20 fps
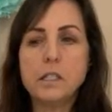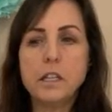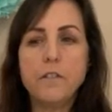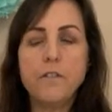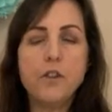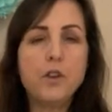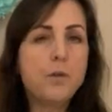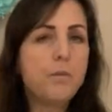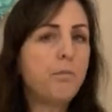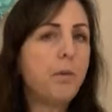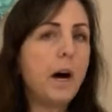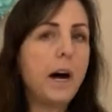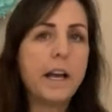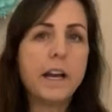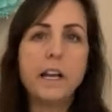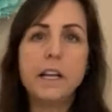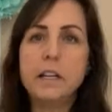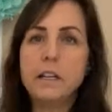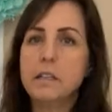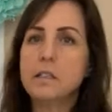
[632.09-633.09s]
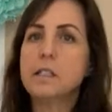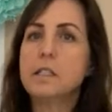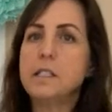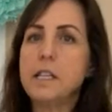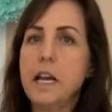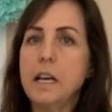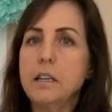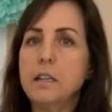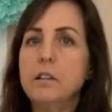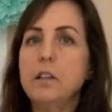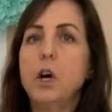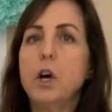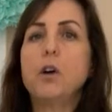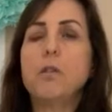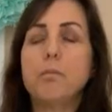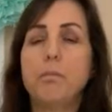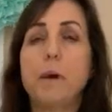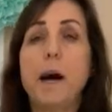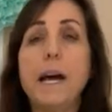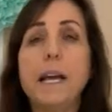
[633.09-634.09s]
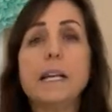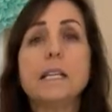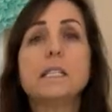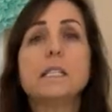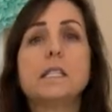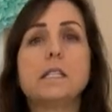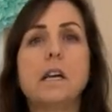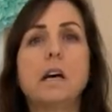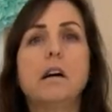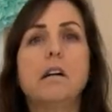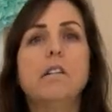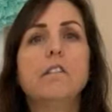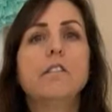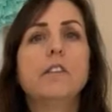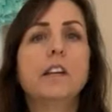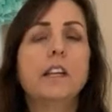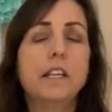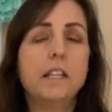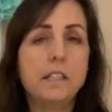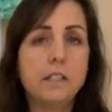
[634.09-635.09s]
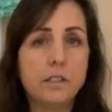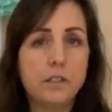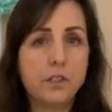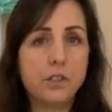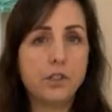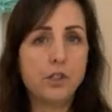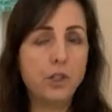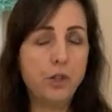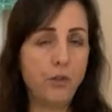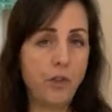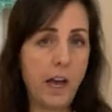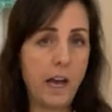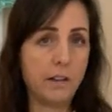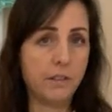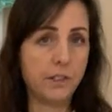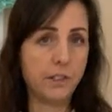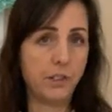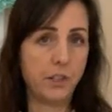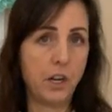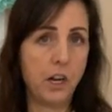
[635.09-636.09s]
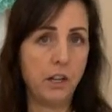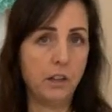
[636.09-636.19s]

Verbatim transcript: if you bought it standalone by itself, is $2,000.